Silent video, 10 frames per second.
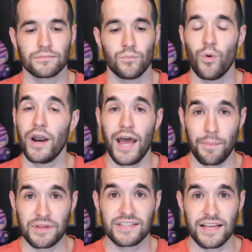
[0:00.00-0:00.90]
what
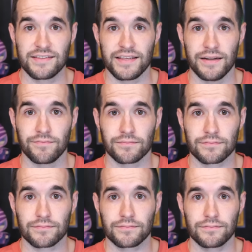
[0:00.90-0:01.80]
happened since then?
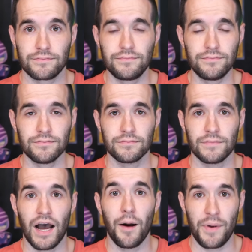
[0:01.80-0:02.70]

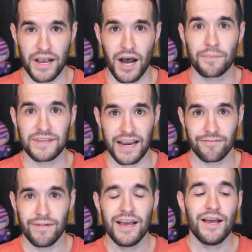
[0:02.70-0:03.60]
A big
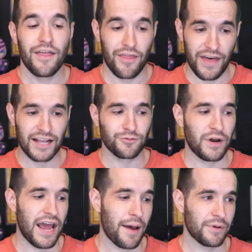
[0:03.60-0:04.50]
update. That's
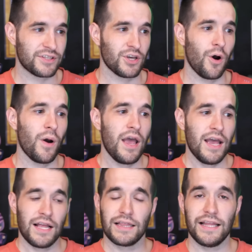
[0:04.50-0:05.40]
what happened. So
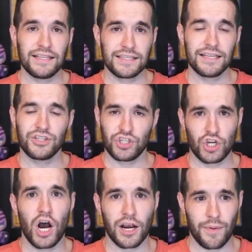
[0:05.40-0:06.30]
let's just
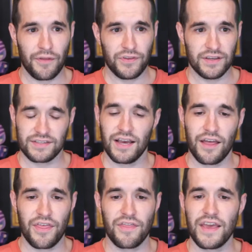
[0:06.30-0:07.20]
talk about this.
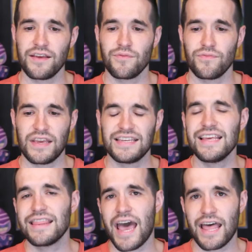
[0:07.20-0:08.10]
They
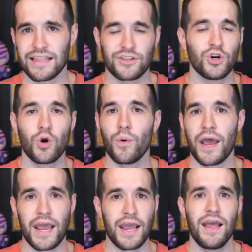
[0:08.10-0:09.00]
did that. They took
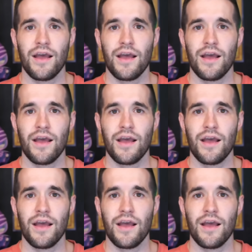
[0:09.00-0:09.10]
away